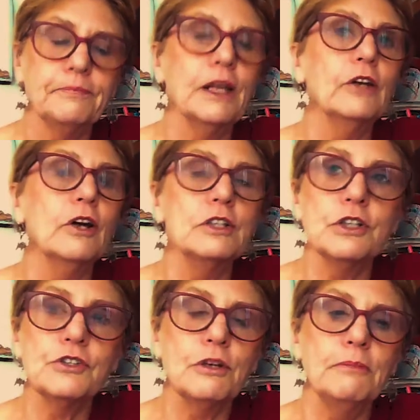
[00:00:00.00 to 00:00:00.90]
And I
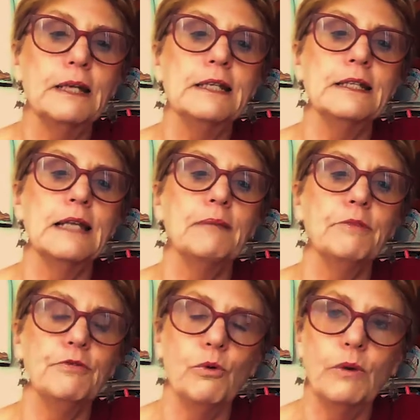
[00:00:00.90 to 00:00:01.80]
just completed that
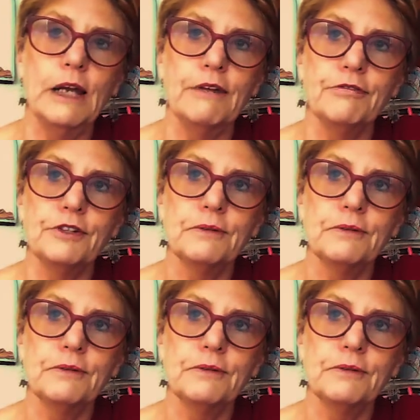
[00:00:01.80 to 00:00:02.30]
before we left.